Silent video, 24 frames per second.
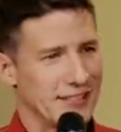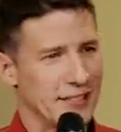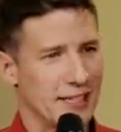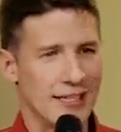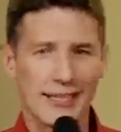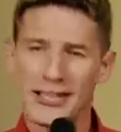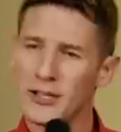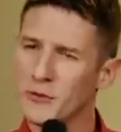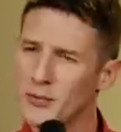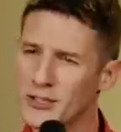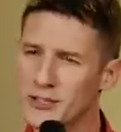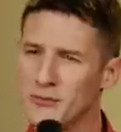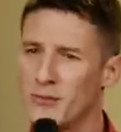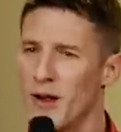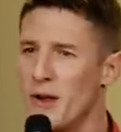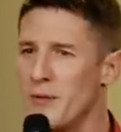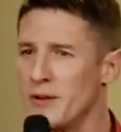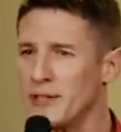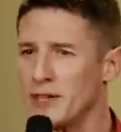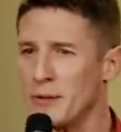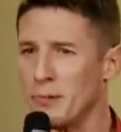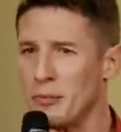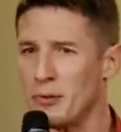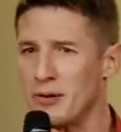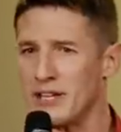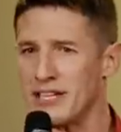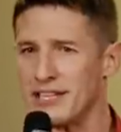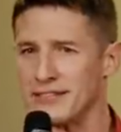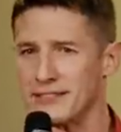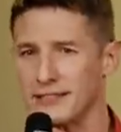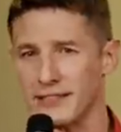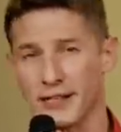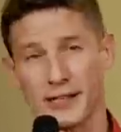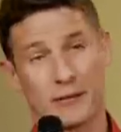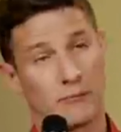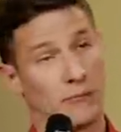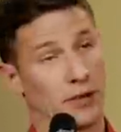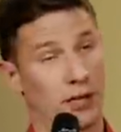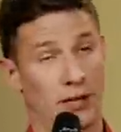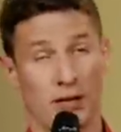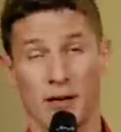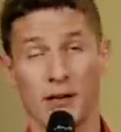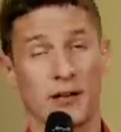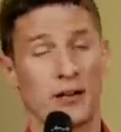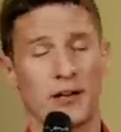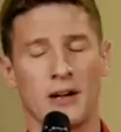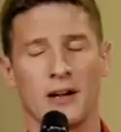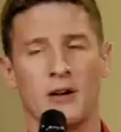They're like, what's wrong with the Prius? Like,
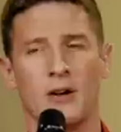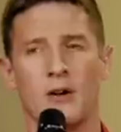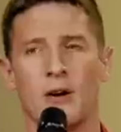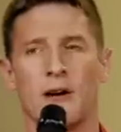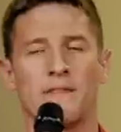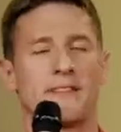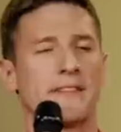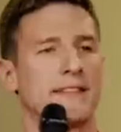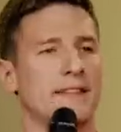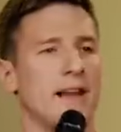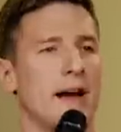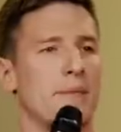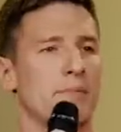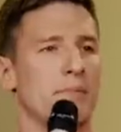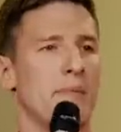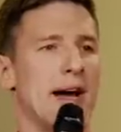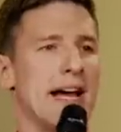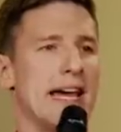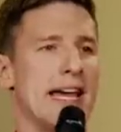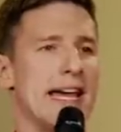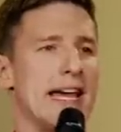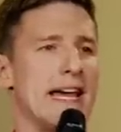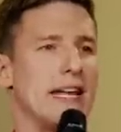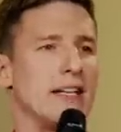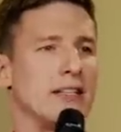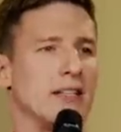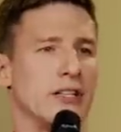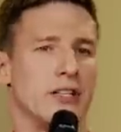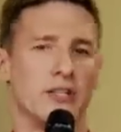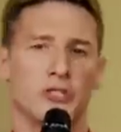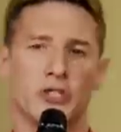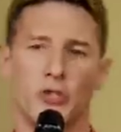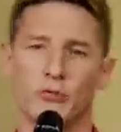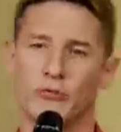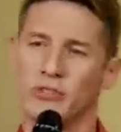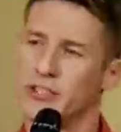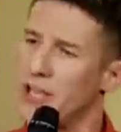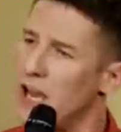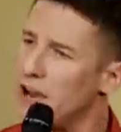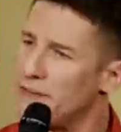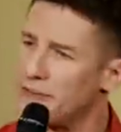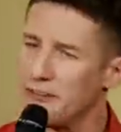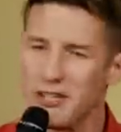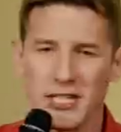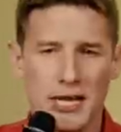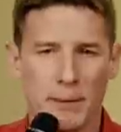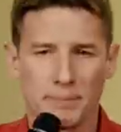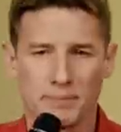well, I don't know, off the top of my head, could you
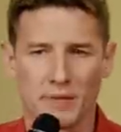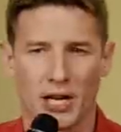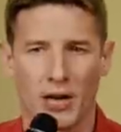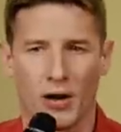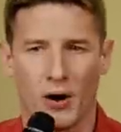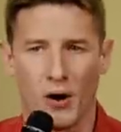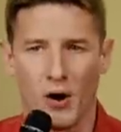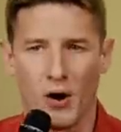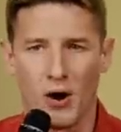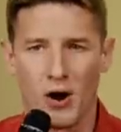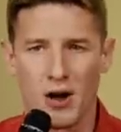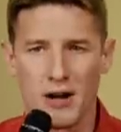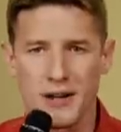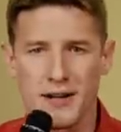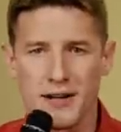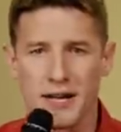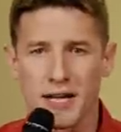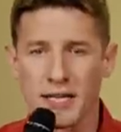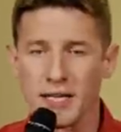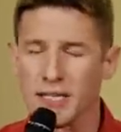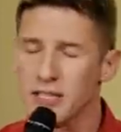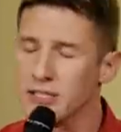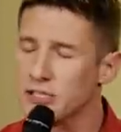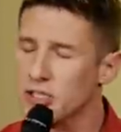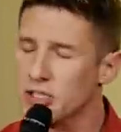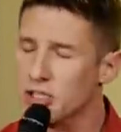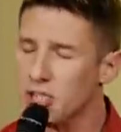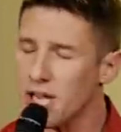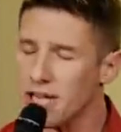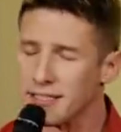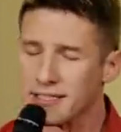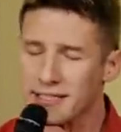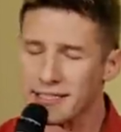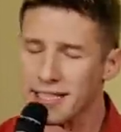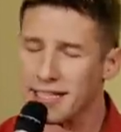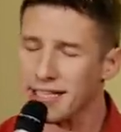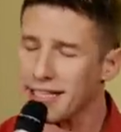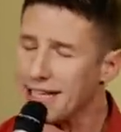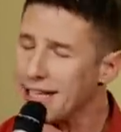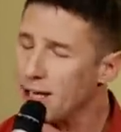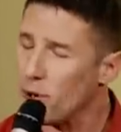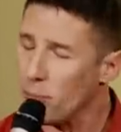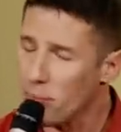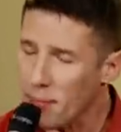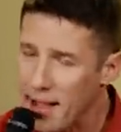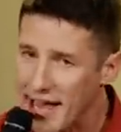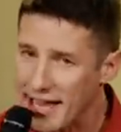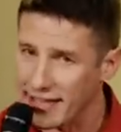toughen up the horn just a
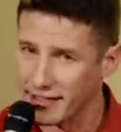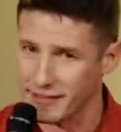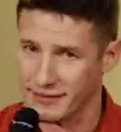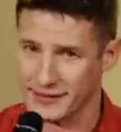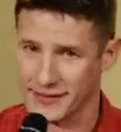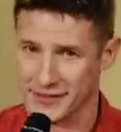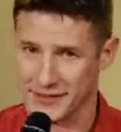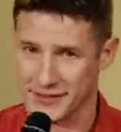little bit?